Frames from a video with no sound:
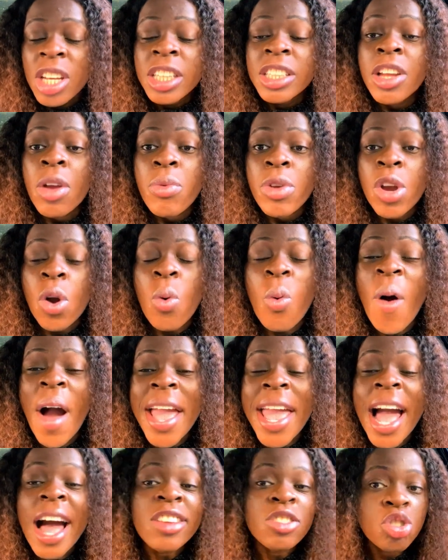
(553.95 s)
they
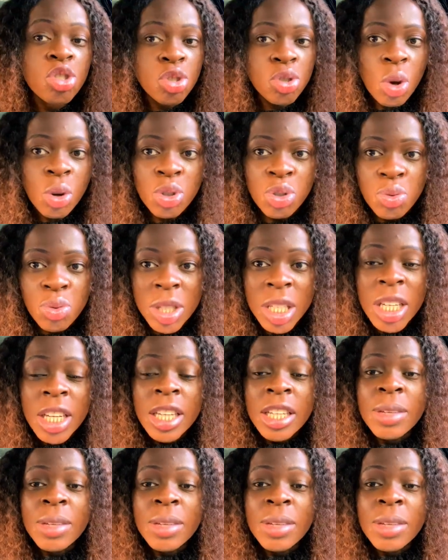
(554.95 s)
require surgery,